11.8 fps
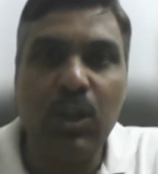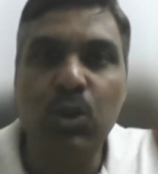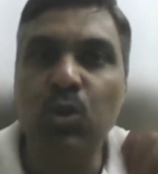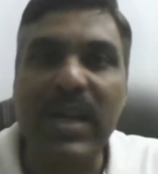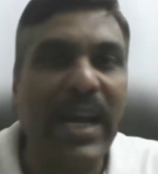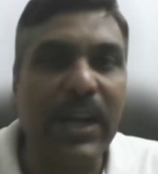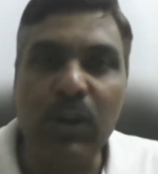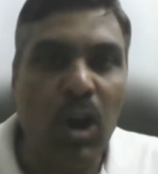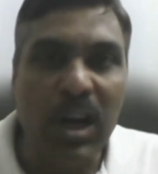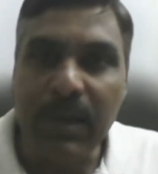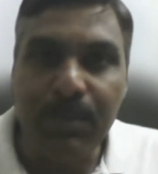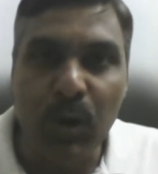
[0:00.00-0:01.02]
you
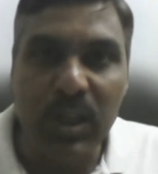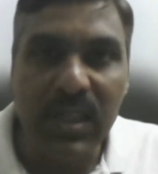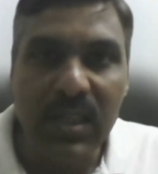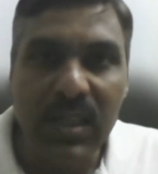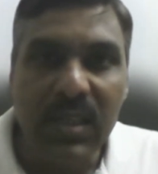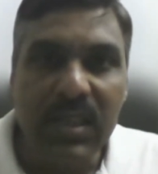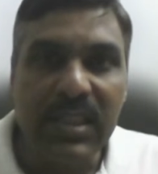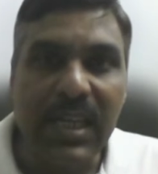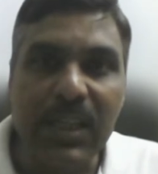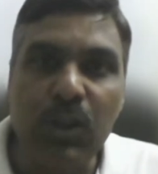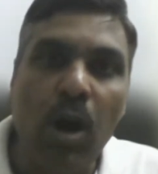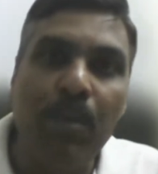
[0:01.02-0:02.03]
cannot put
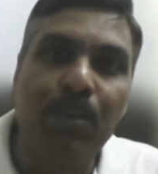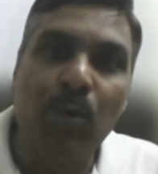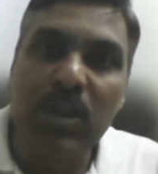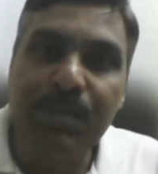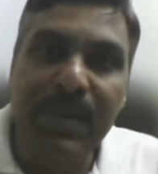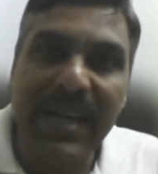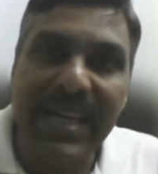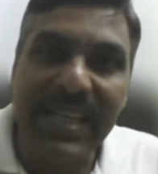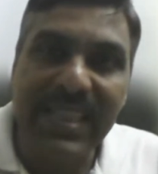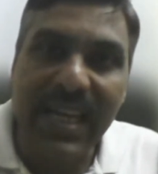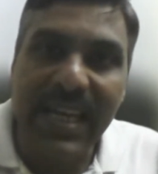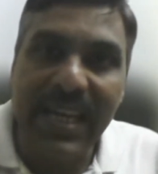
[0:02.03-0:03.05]
the topmost brick
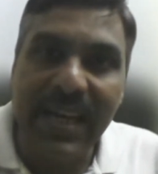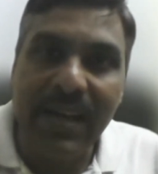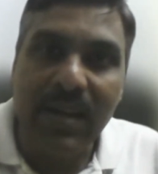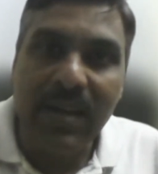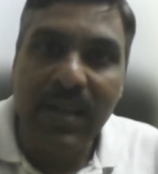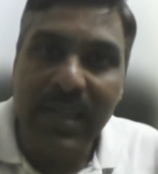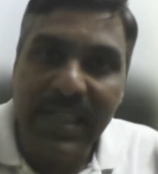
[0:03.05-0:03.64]
in the air,